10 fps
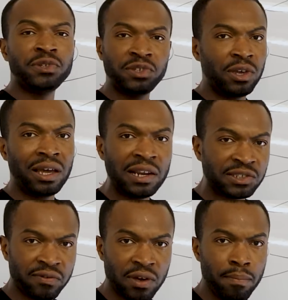you see a
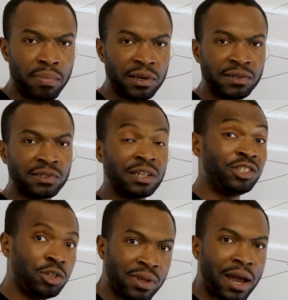list of companies that
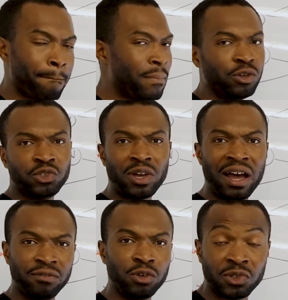do that. You
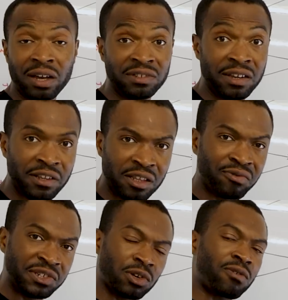also have dividend
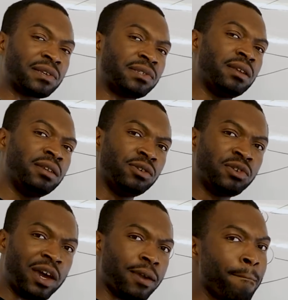aristocrats here in the
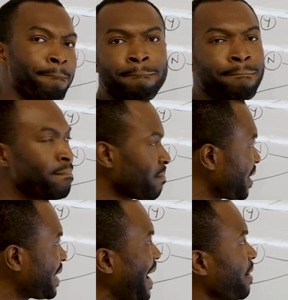UK.
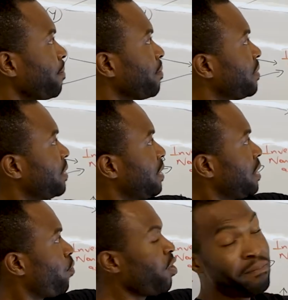Again,
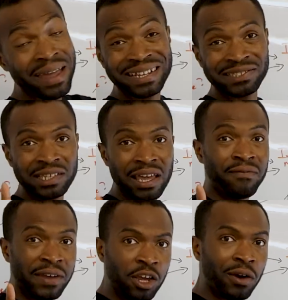we've made a
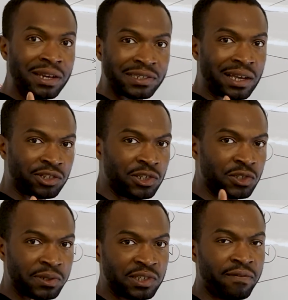video on this actually
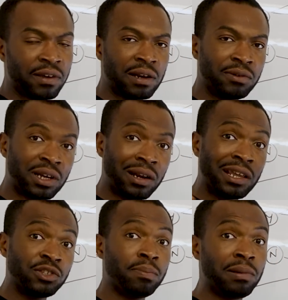specifically, which I'll
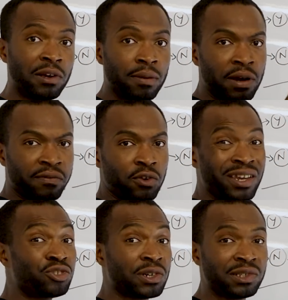link to below and above if you're
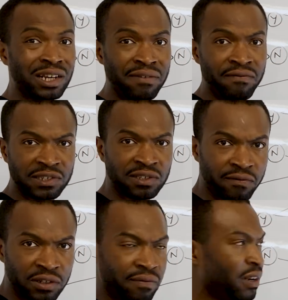interested in investing
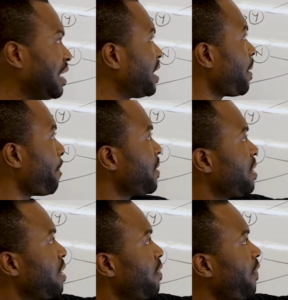for dividend income
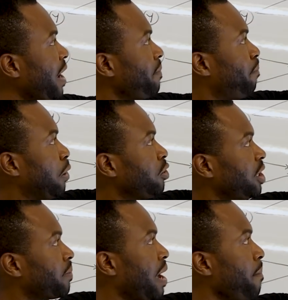via blue
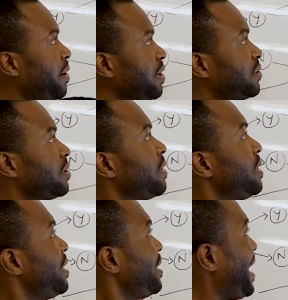chip companies.
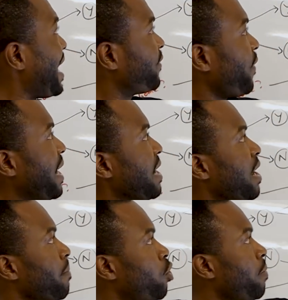Next, for
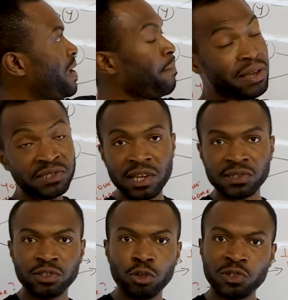income could be a
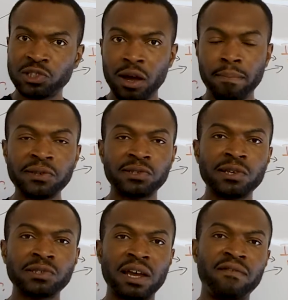business. You could start a
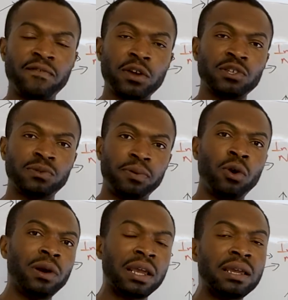business and focus
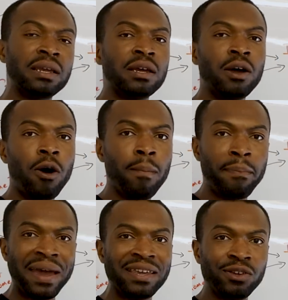purely on
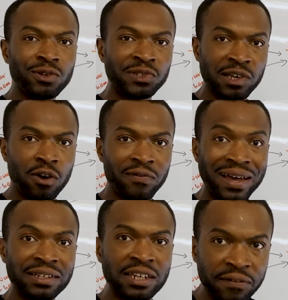paying yourself
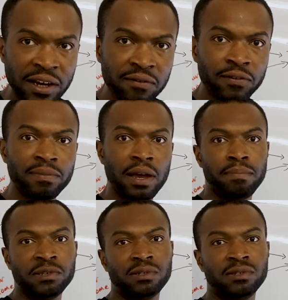a dividend from that
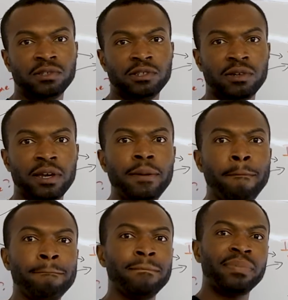business,
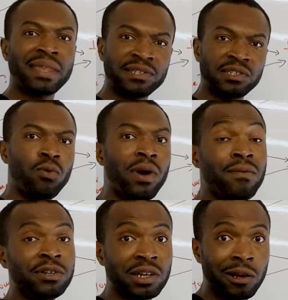okay? That's a way
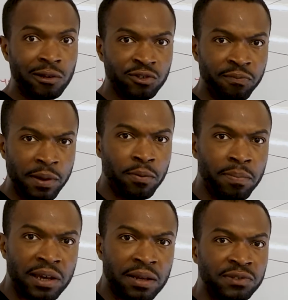in which a lot of people
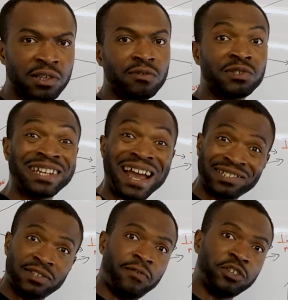pay themselves
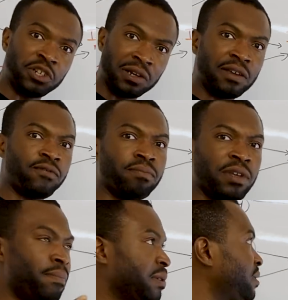tax efficiently from
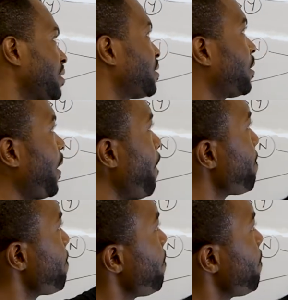their business, okay?